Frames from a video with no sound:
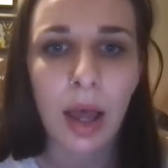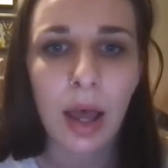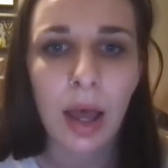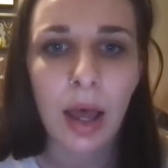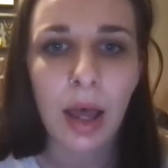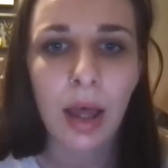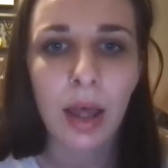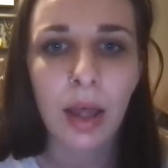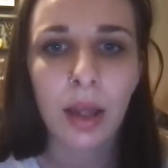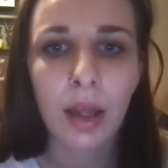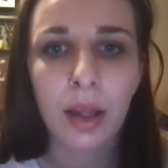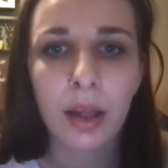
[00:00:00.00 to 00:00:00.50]

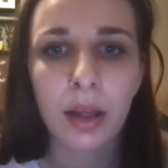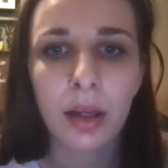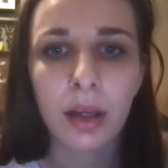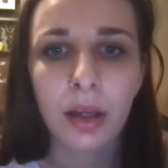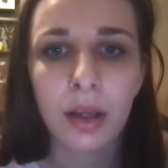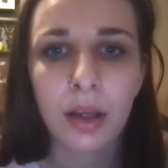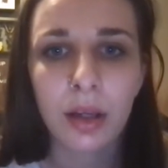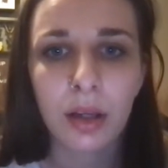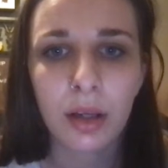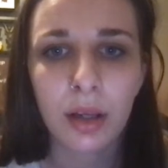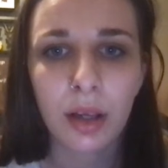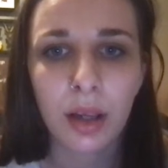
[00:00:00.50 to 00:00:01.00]
uh,
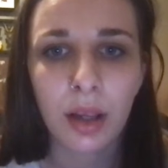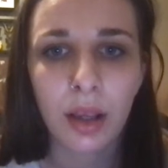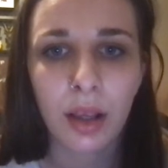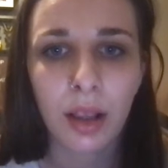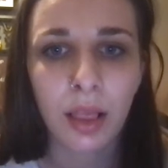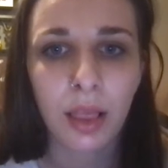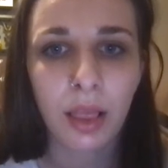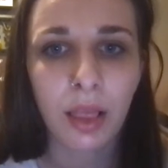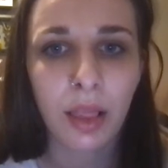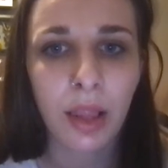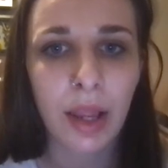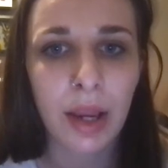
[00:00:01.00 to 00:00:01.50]

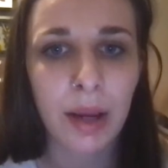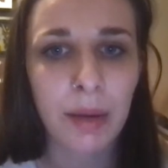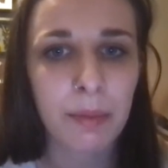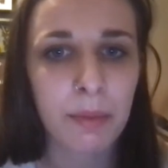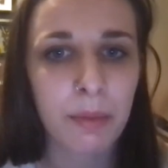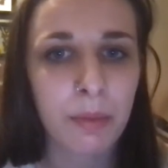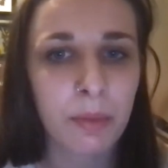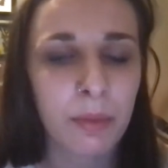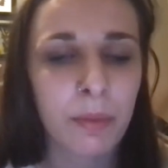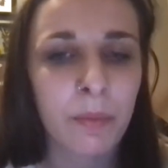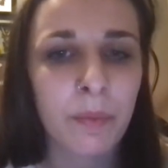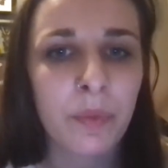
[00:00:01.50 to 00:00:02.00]

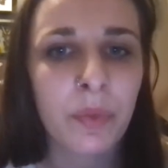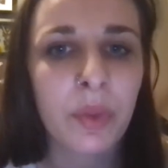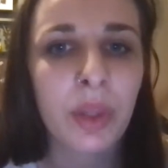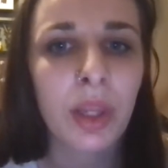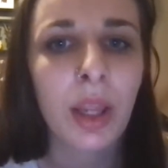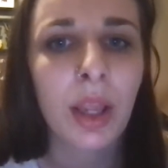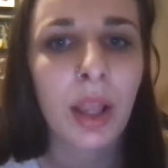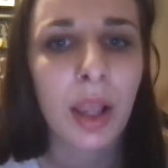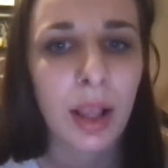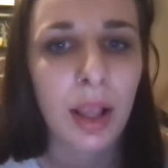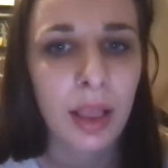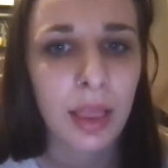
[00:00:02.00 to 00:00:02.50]
lym-
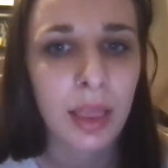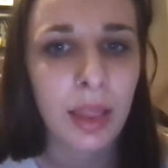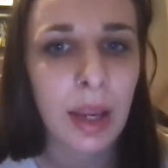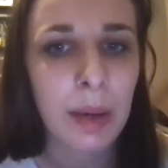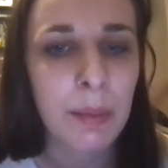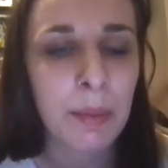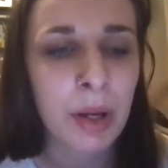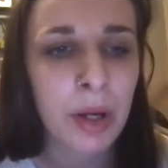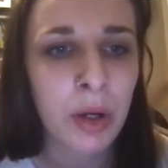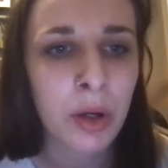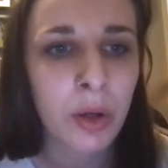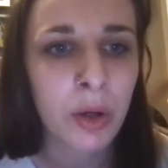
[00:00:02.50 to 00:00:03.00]

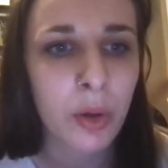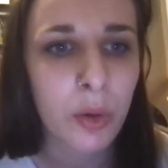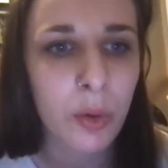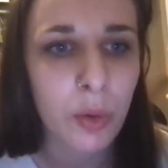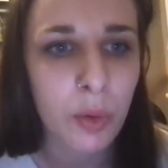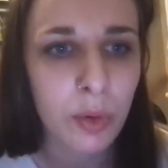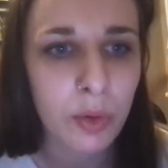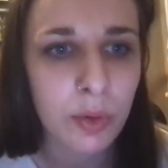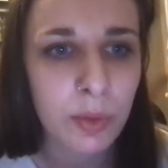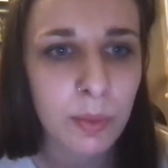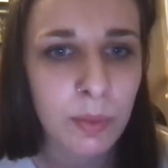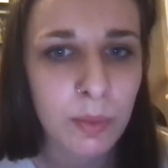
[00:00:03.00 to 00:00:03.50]

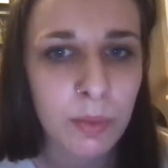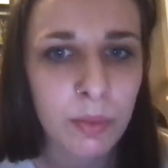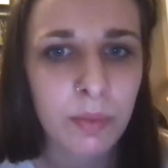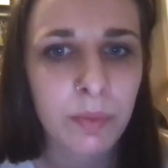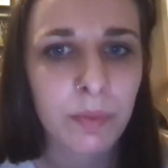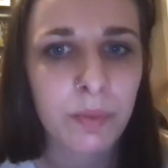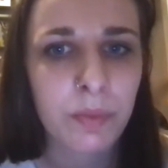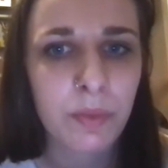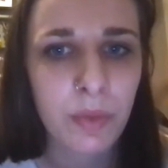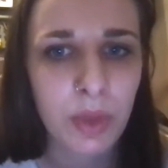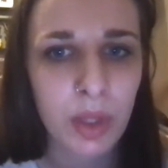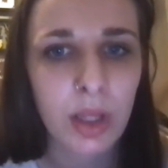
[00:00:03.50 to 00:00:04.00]
lymio-
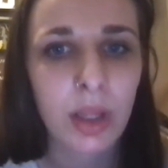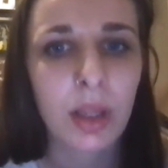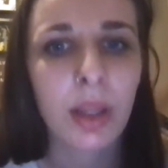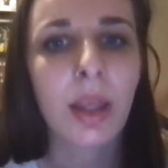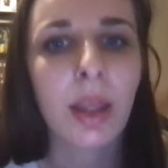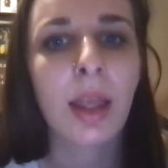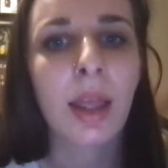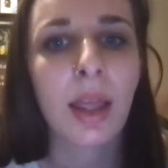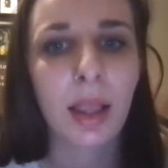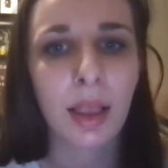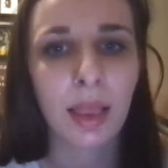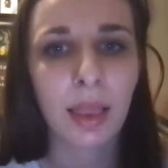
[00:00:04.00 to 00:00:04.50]

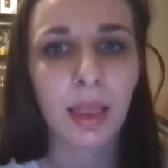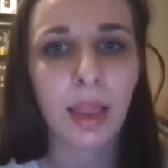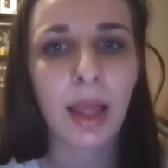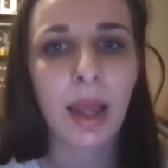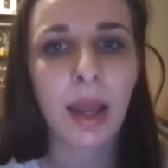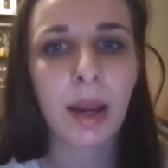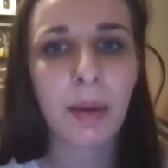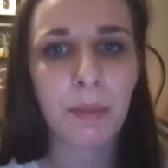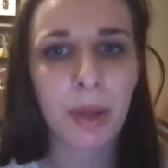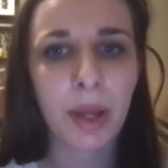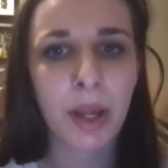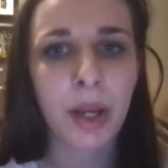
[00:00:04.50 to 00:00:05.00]

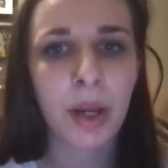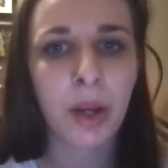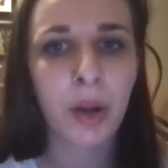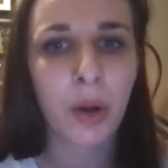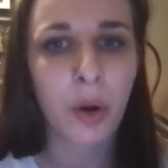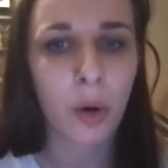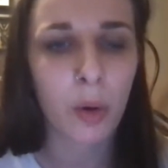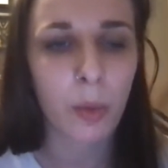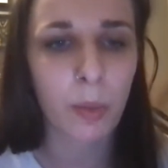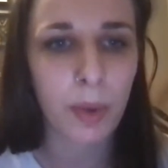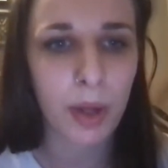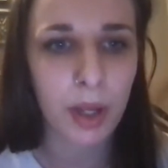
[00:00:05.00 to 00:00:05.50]

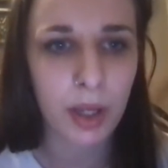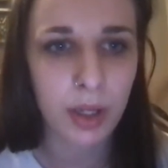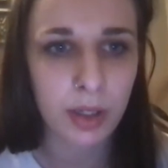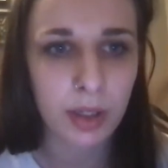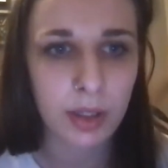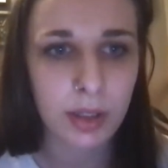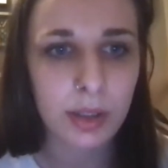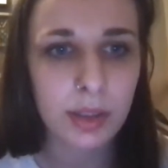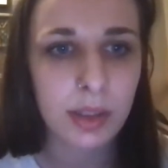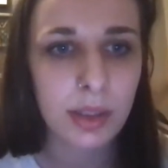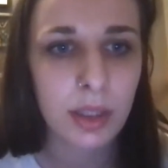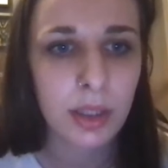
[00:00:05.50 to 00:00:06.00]

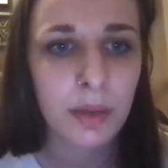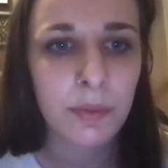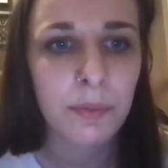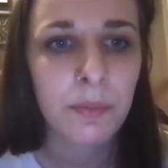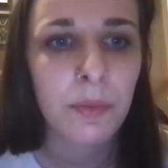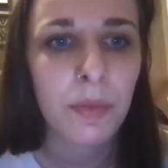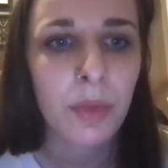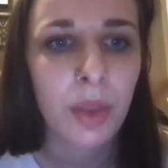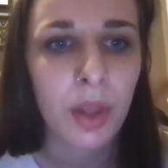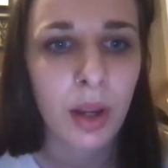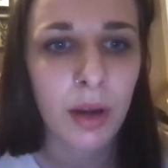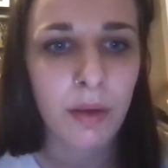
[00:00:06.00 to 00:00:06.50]
lymiomas
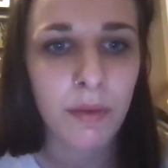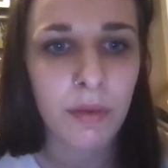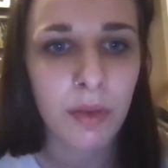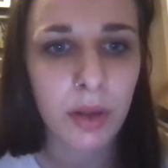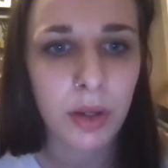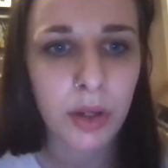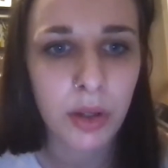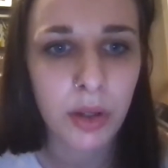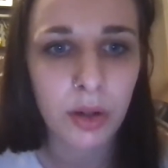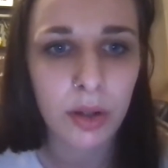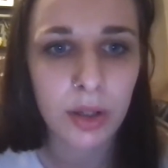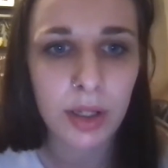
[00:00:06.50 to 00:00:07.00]
of the
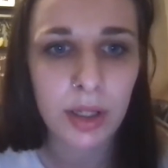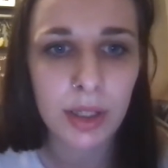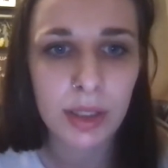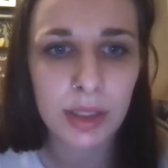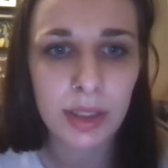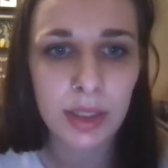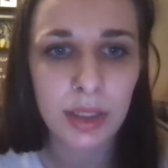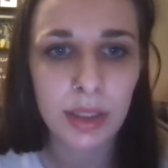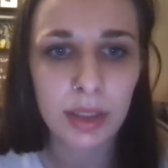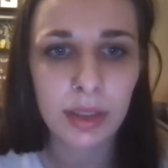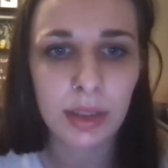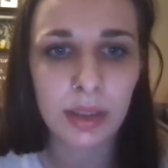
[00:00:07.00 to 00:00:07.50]
uterus
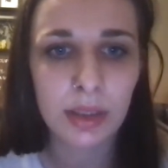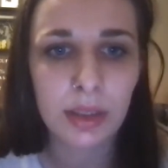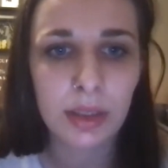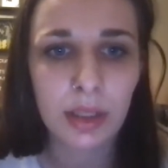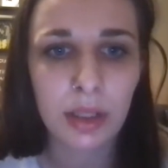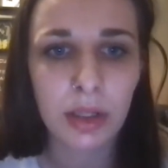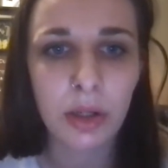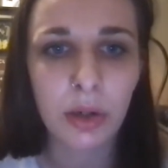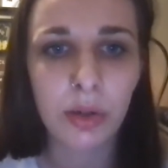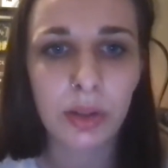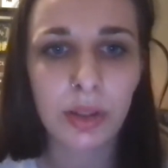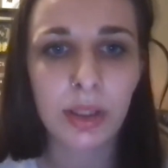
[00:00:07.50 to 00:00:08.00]
and
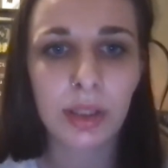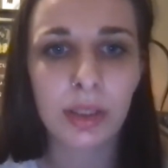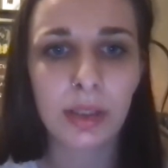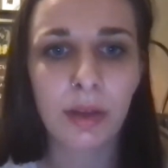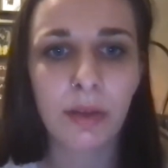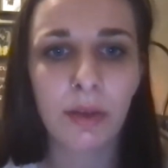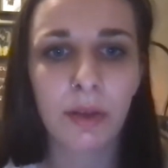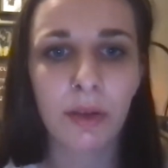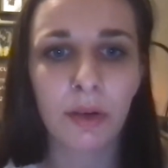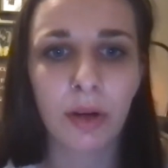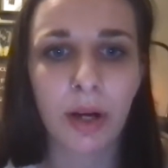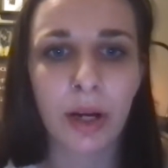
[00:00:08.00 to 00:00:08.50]
stenosis
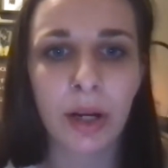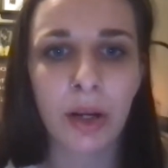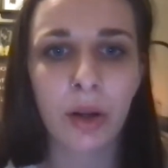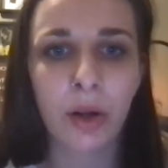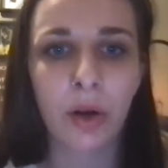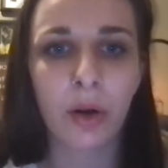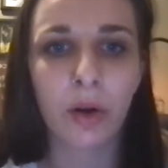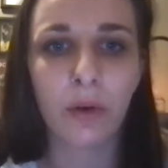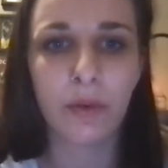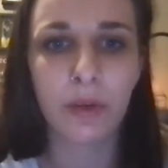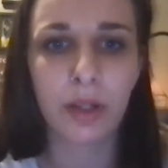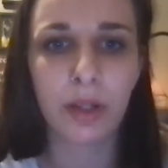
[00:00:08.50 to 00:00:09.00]
of the right
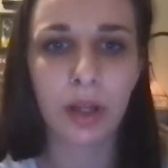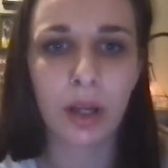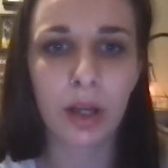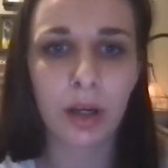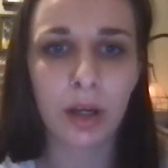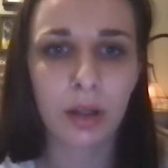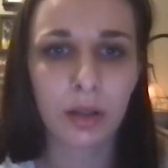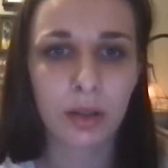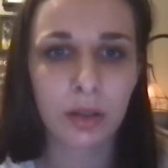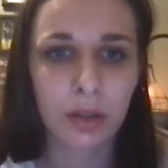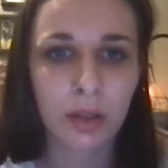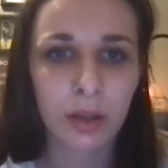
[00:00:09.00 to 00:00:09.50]

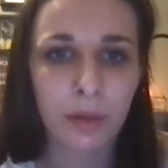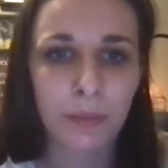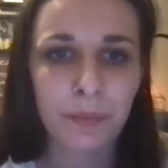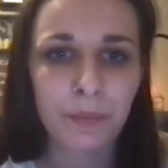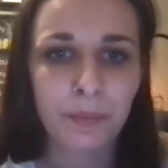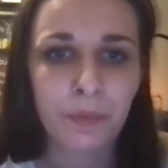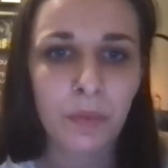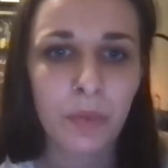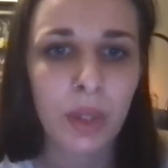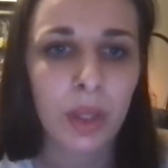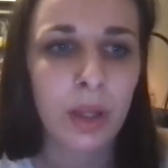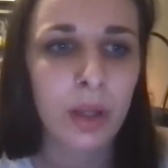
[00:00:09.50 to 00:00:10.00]
oviduct.
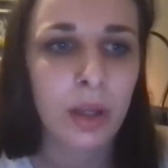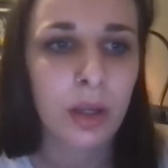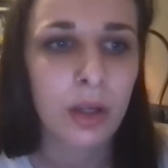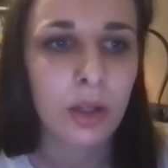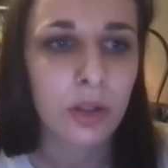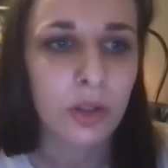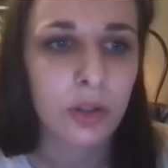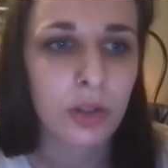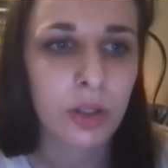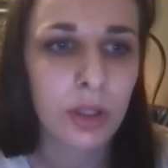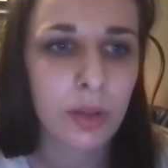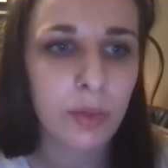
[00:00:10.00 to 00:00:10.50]

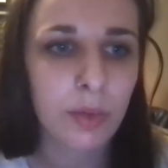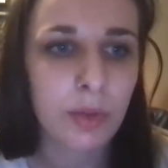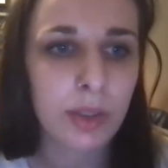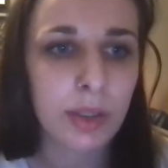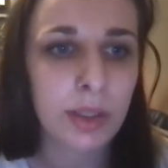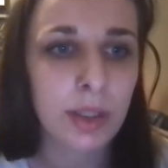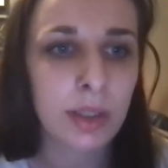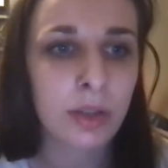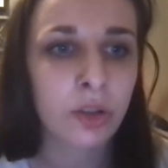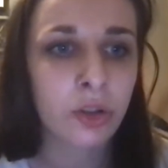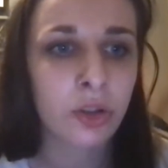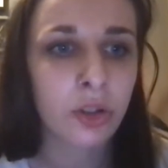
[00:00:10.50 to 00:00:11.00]
She was
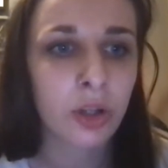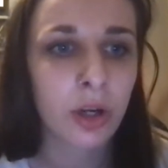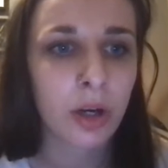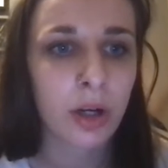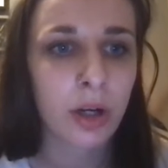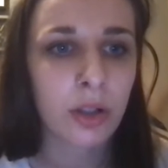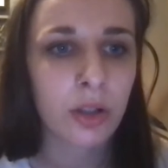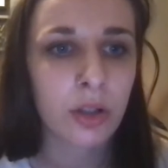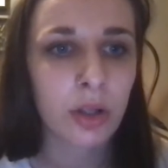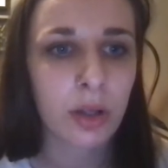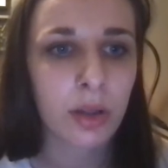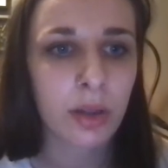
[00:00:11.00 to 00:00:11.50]

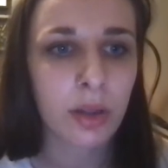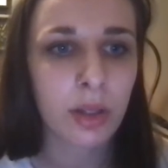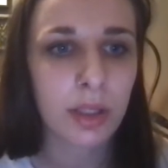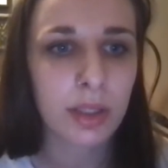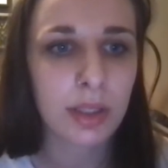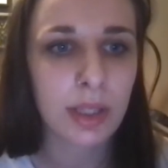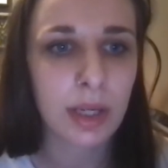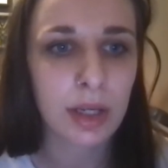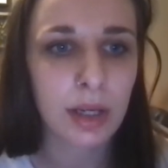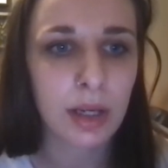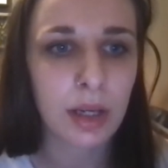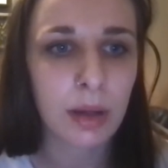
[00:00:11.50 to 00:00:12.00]
discharged on the
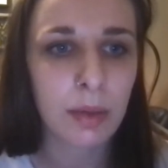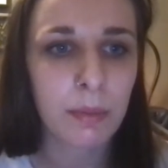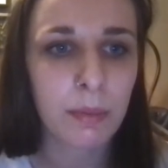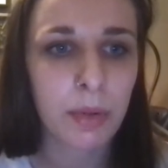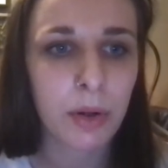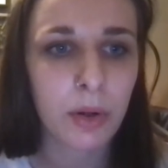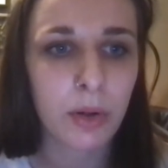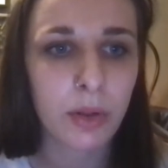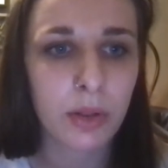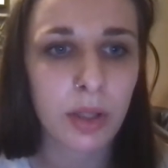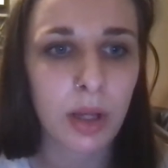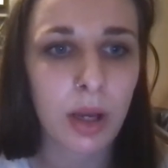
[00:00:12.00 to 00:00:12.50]
second
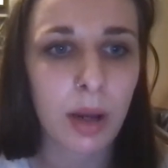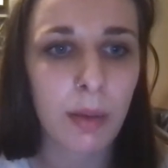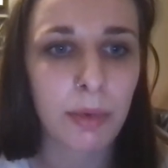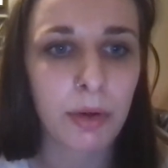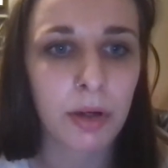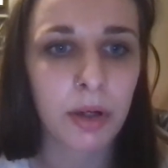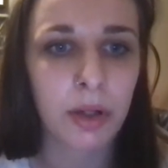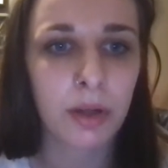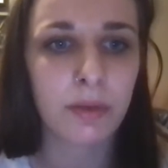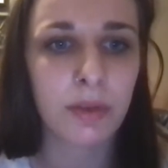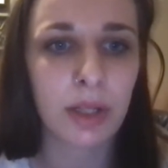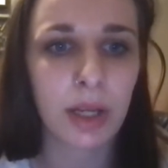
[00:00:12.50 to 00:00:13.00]

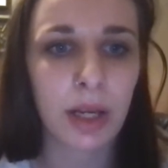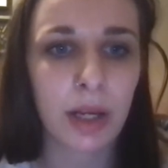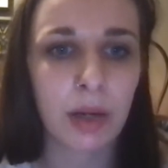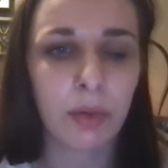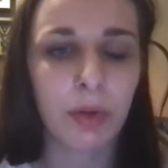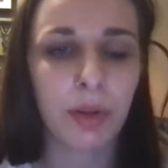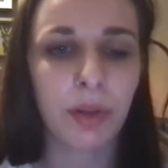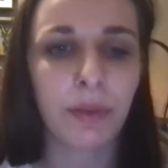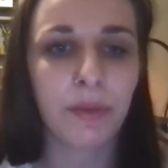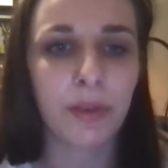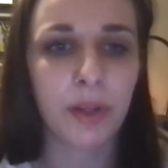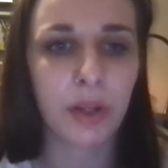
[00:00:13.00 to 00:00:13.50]
postoperative day
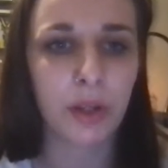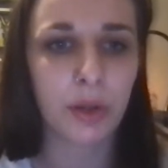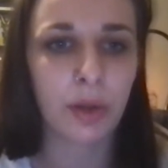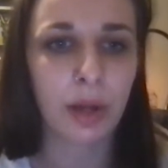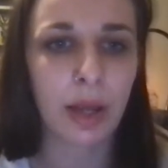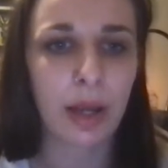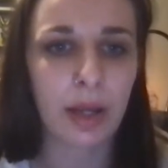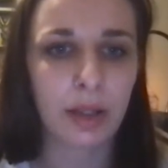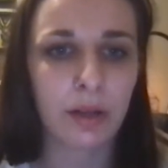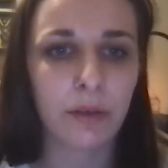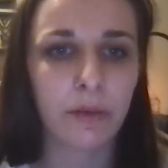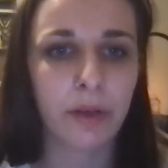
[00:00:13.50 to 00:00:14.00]
with few
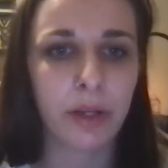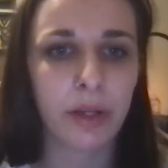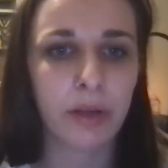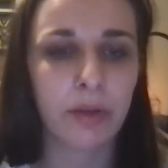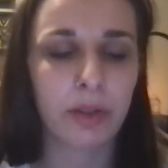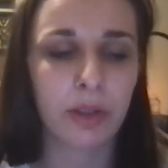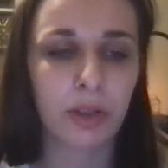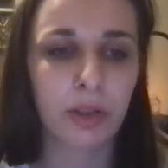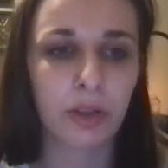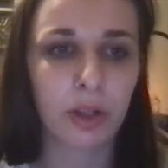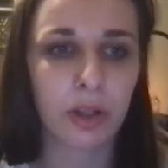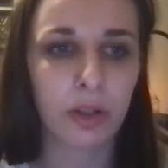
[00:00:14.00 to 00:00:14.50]
activity
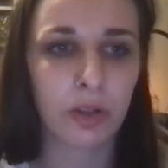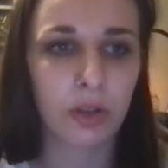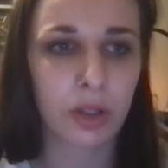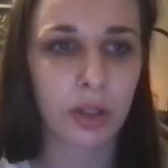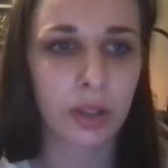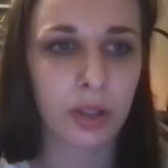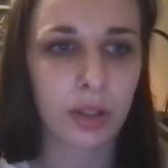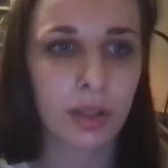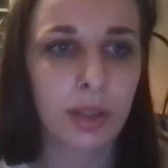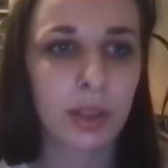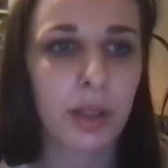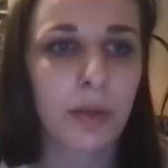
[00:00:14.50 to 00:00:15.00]

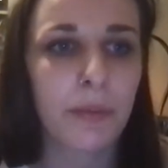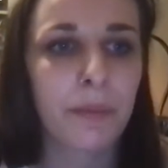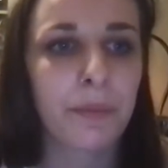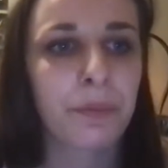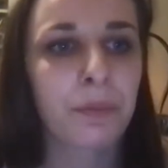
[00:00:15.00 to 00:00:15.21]
restrictions.